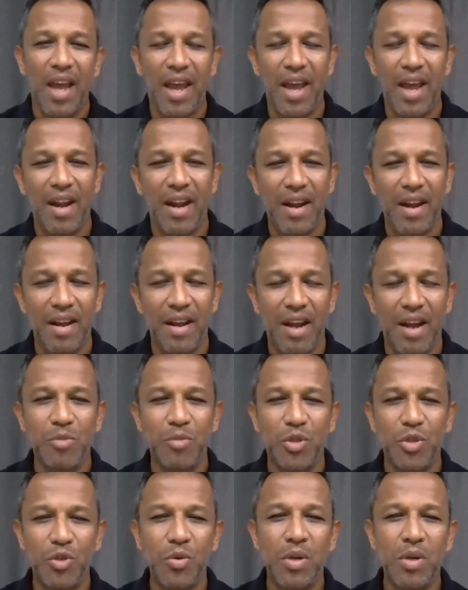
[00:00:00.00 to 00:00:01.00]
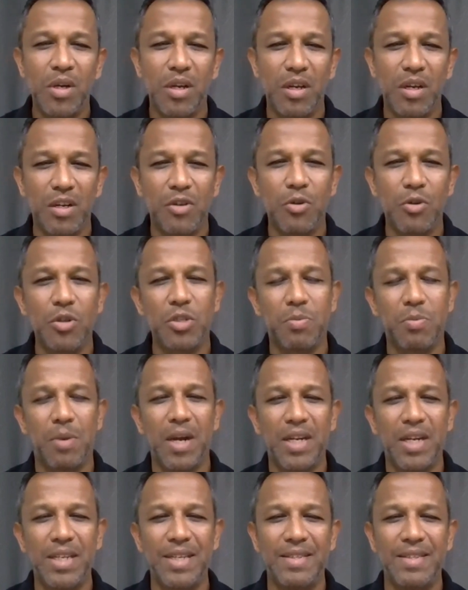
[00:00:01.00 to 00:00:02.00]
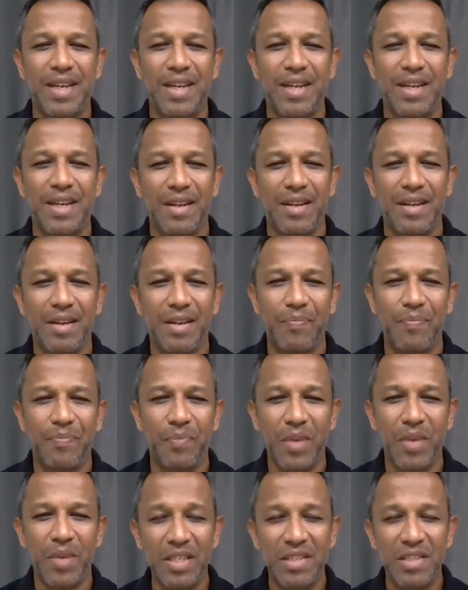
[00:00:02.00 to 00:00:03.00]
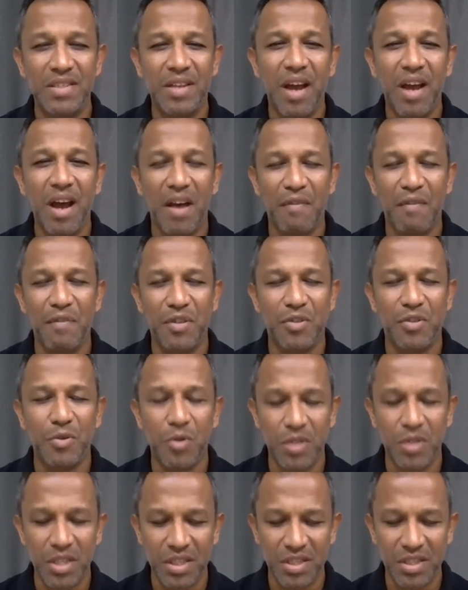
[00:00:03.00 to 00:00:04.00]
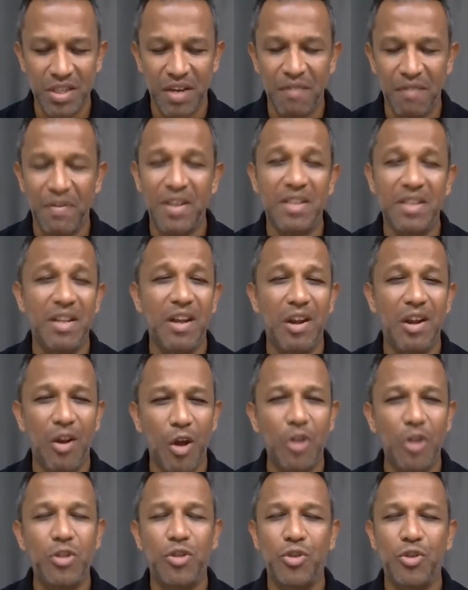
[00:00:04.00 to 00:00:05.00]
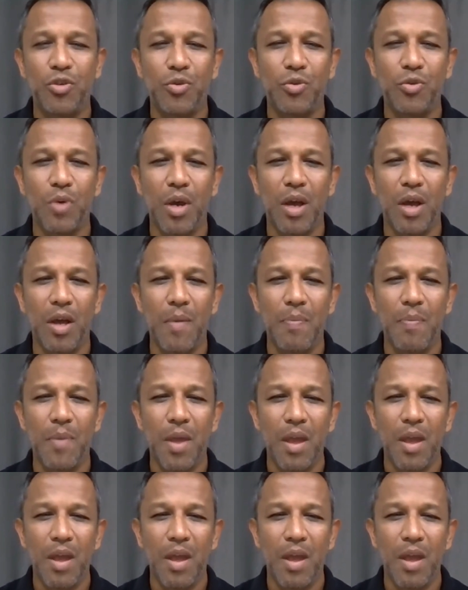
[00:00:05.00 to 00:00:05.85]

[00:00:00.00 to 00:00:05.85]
And I'm sure Coach Martis and his coaching staff, has a lot to